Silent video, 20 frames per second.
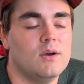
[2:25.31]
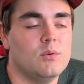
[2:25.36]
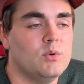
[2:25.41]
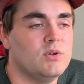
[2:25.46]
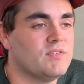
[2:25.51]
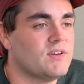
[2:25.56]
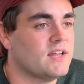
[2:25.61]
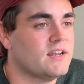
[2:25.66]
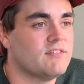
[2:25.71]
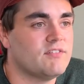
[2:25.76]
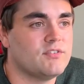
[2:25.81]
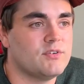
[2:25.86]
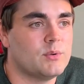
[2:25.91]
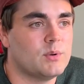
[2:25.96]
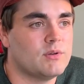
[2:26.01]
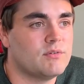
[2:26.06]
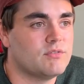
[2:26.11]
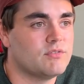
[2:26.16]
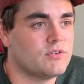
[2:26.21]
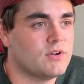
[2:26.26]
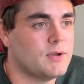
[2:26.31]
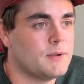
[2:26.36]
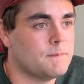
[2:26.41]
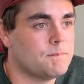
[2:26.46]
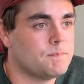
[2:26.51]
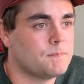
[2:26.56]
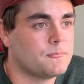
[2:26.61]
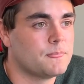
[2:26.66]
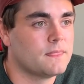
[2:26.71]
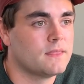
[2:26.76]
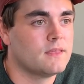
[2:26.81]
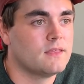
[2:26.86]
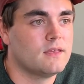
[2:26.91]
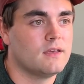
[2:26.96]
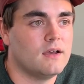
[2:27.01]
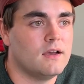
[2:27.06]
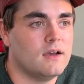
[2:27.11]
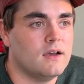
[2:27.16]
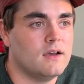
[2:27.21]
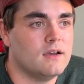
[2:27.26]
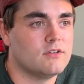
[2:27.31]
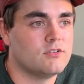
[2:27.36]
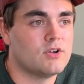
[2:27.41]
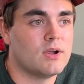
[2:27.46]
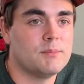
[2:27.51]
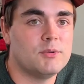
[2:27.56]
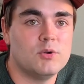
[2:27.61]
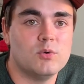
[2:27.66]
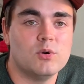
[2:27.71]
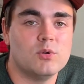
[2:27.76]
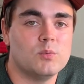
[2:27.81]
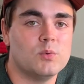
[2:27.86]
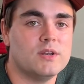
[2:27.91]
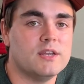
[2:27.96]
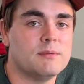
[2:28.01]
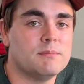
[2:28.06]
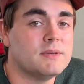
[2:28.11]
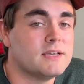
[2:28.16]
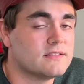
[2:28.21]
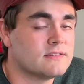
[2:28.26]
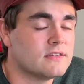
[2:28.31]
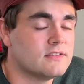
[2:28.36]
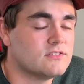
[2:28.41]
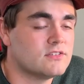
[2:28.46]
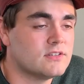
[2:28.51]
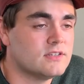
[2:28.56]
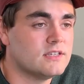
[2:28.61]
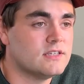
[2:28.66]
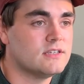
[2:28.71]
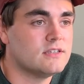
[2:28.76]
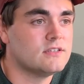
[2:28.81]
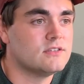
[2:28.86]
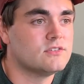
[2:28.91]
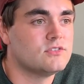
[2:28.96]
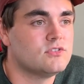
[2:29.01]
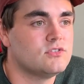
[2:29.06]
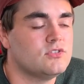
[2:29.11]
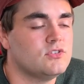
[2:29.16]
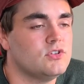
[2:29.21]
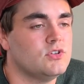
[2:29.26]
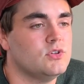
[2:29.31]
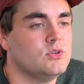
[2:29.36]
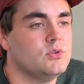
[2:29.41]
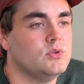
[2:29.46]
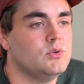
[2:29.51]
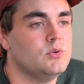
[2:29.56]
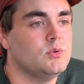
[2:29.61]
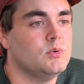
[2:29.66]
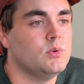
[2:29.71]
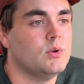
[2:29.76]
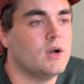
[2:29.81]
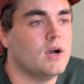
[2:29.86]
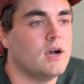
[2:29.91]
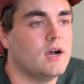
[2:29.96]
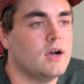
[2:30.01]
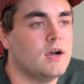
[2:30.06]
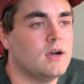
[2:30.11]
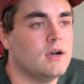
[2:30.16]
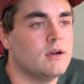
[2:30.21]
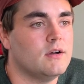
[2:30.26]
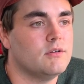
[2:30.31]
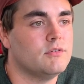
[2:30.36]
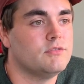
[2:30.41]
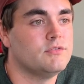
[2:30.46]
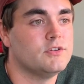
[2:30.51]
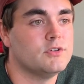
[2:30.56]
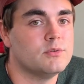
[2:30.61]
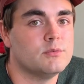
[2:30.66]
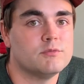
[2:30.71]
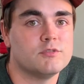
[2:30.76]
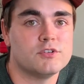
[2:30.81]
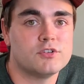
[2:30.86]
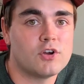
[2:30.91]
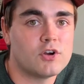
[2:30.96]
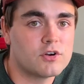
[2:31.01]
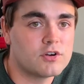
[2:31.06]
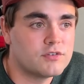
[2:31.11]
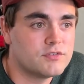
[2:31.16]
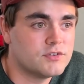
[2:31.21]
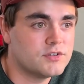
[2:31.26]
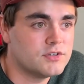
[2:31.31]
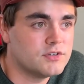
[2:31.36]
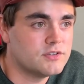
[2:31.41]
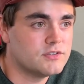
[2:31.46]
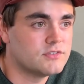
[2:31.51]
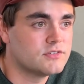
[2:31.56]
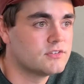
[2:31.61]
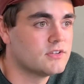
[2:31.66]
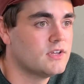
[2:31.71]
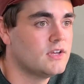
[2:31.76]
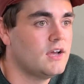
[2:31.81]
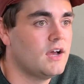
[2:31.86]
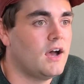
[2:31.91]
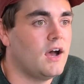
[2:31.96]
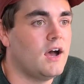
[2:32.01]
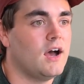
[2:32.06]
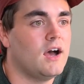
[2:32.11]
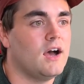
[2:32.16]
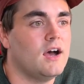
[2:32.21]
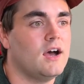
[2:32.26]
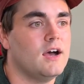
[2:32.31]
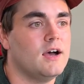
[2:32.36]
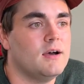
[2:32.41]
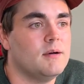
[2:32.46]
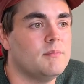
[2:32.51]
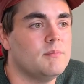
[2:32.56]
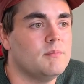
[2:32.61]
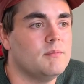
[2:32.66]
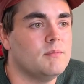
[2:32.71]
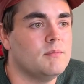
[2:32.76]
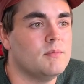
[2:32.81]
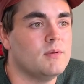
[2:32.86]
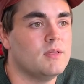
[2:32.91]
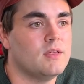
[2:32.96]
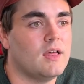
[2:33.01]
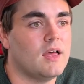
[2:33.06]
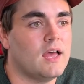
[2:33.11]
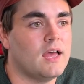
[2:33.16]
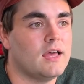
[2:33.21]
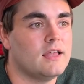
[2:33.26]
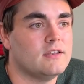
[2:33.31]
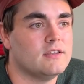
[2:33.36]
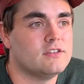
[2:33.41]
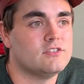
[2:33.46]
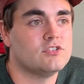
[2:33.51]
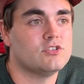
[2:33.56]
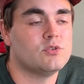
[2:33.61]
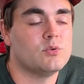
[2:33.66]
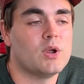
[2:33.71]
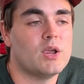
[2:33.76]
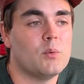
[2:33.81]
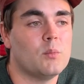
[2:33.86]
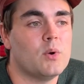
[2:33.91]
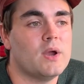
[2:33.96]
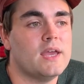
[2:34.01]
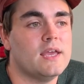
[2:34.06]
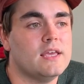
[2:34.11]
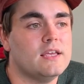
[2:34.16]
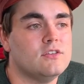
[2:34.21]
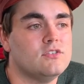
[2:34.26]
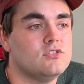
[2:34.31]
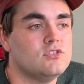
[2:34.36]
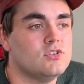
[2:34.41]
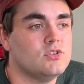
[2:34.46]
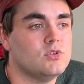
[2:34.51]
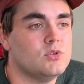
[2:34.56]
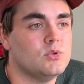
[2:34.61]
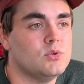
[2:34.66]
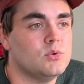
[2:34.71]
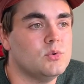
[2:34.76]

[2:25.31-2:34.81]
We've had everyone from uh, Grammy Award winning mix engineers to uh, film photographers, um, and it's a great way to